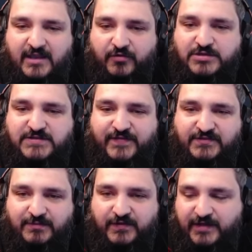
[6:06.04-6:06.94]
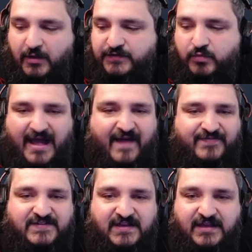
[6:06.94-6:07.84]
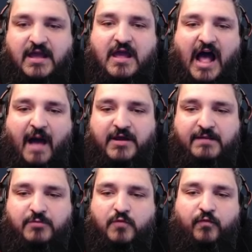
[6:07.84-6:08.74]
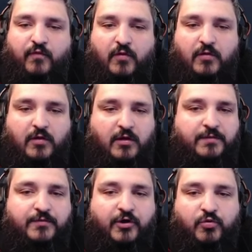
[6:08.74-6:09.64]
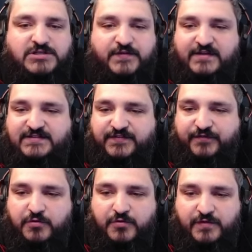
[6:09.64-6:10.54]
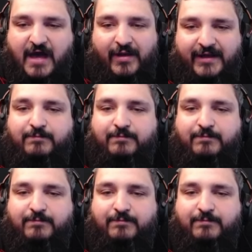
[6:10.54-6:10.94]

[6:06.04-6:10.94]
crucifix from this ghost. We'll have to see. I'm going to move the crucifixes further that way.